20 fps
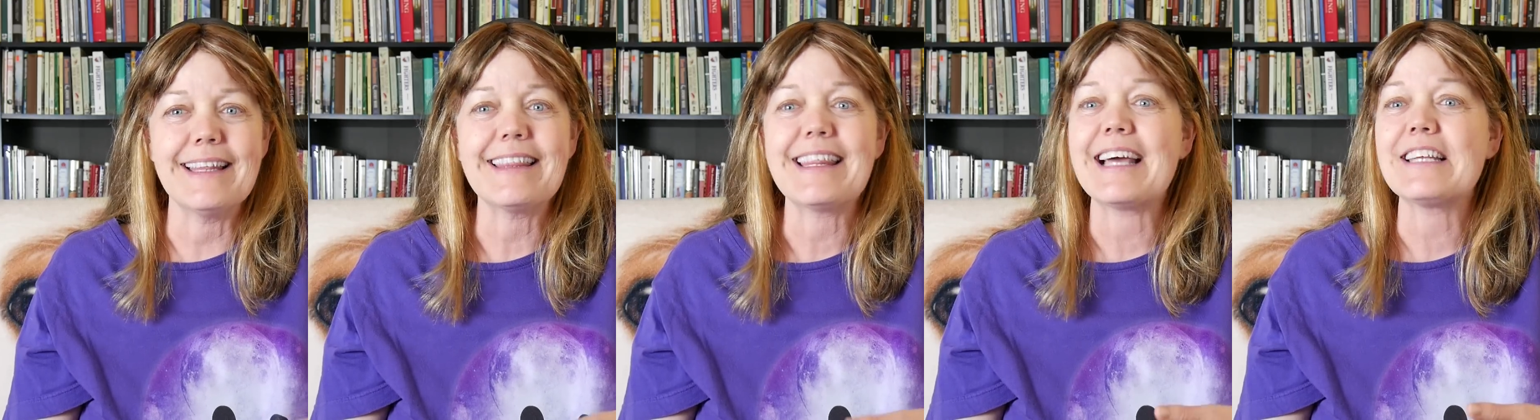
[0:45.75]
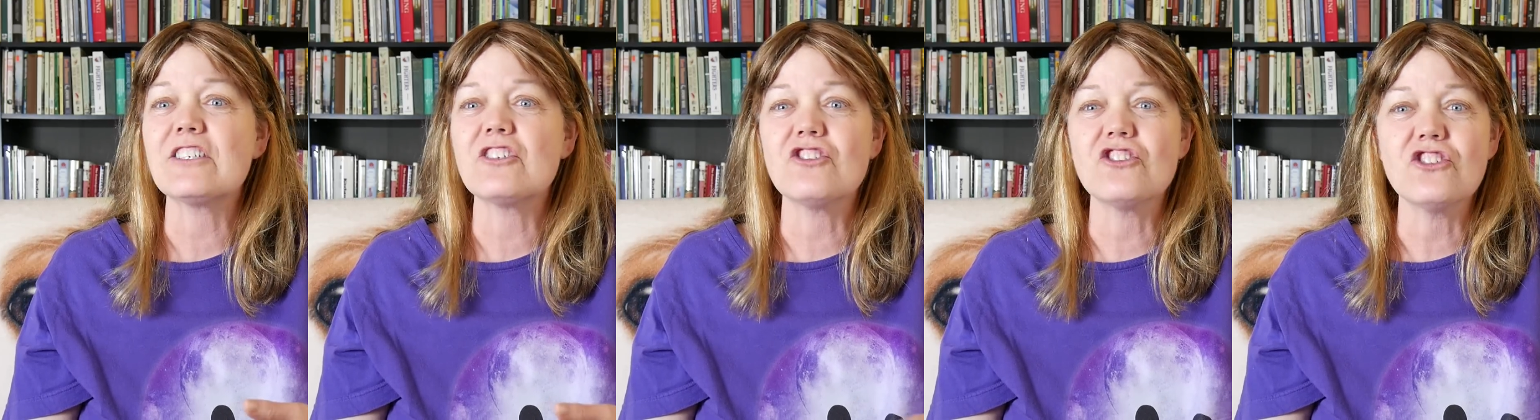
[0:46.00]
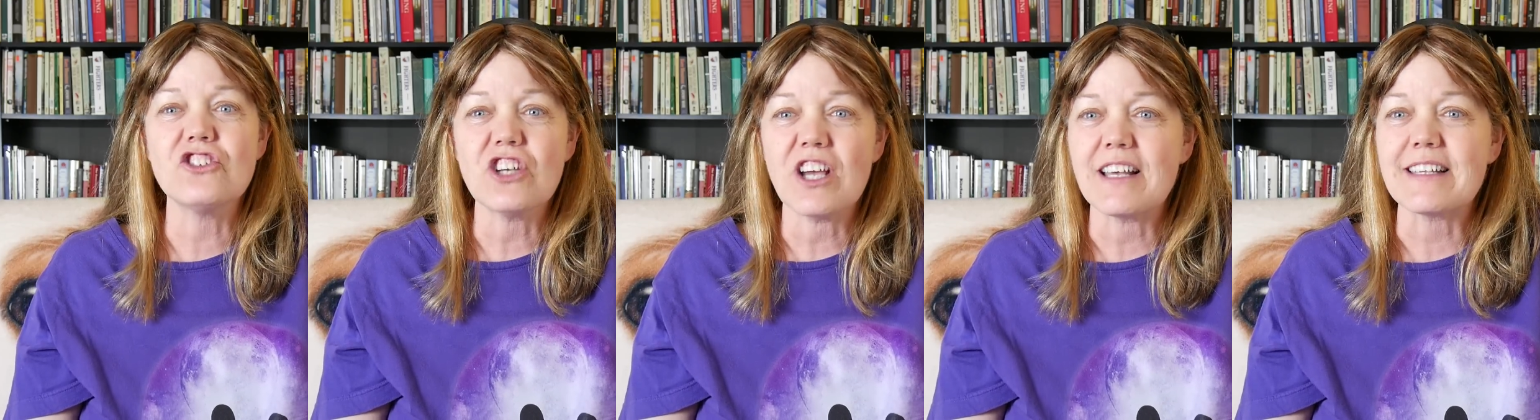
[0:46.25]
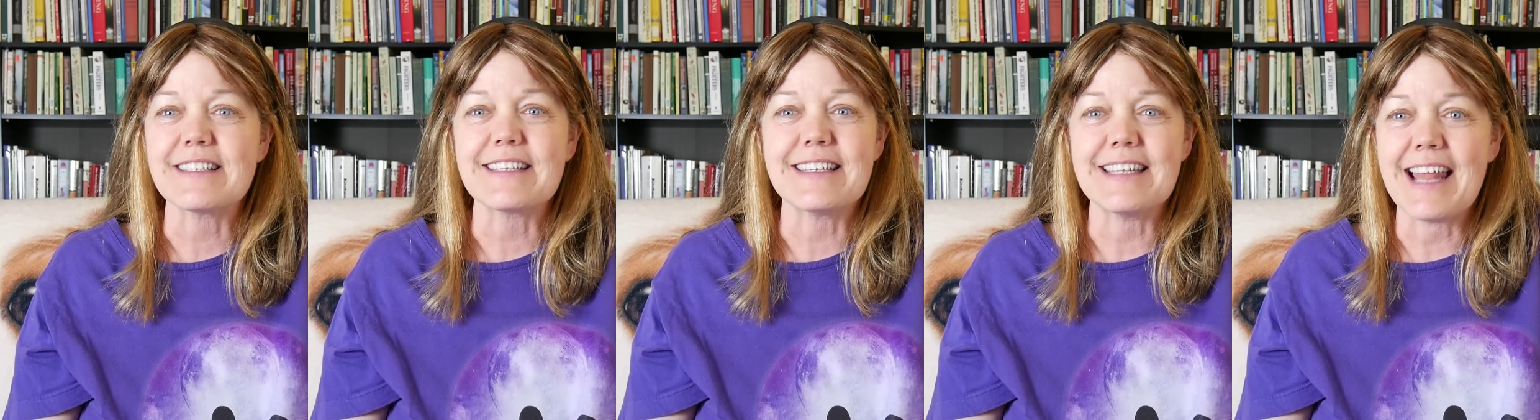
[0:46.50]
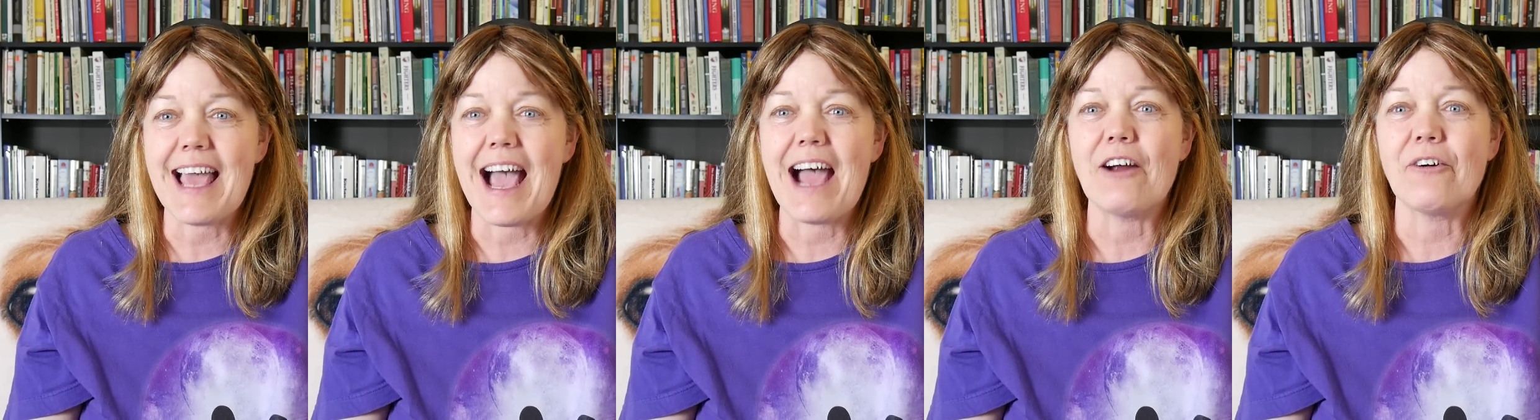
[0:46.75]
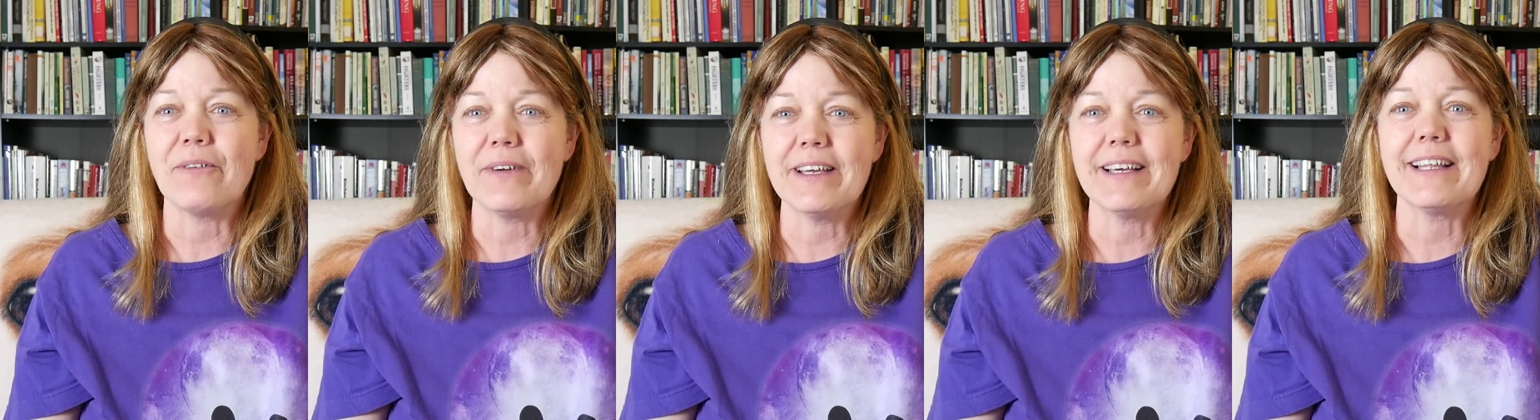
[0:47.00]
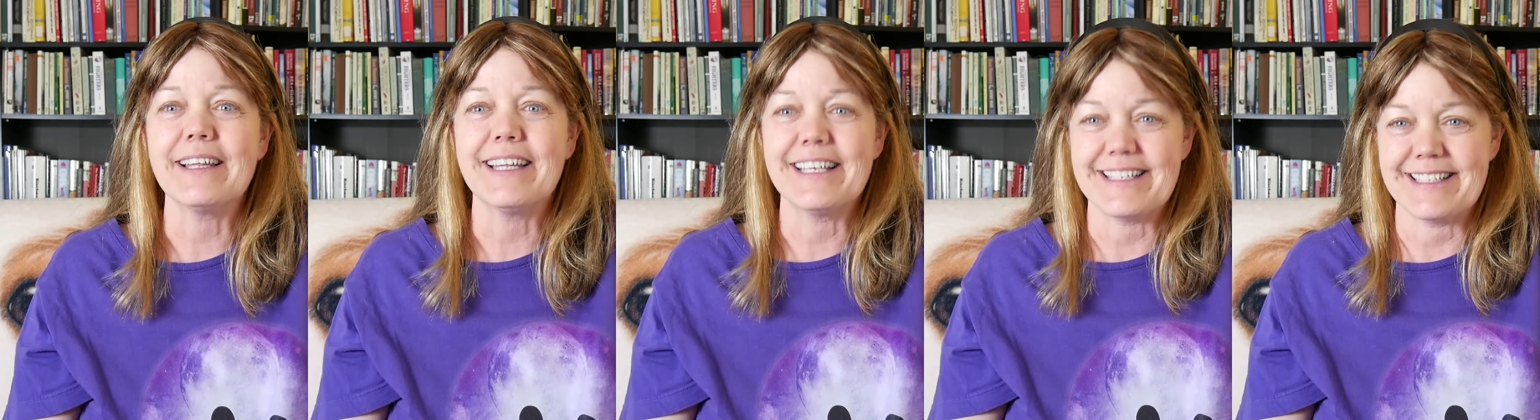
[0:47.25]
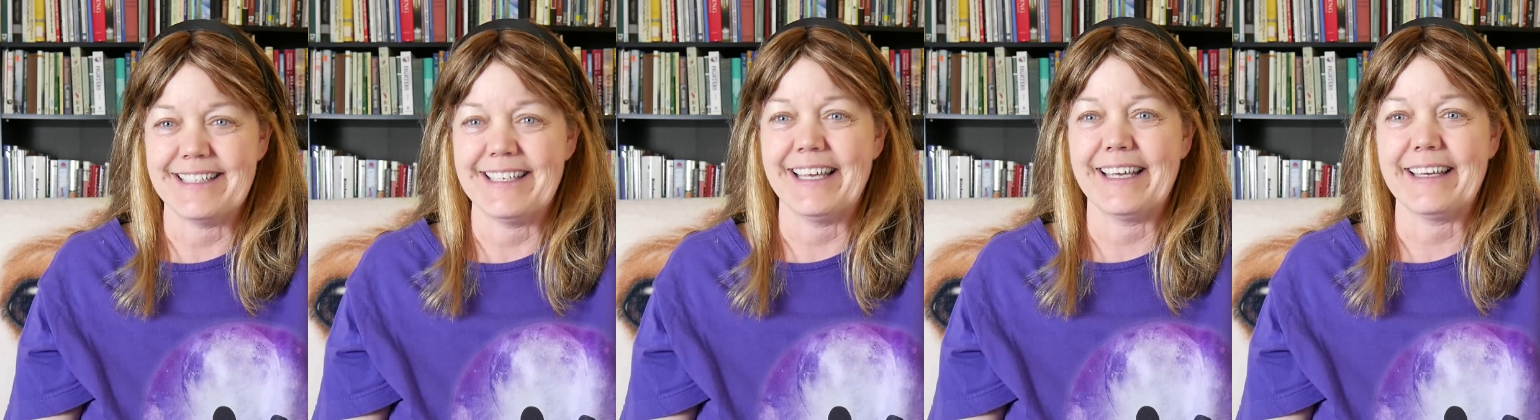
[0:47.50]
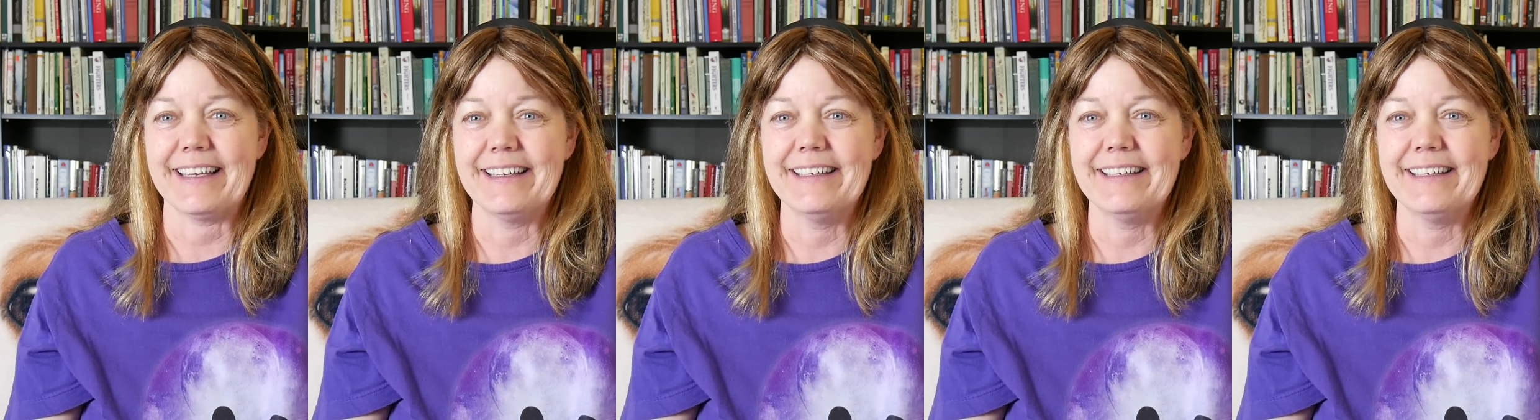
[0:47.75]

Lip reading: That's just not realistic.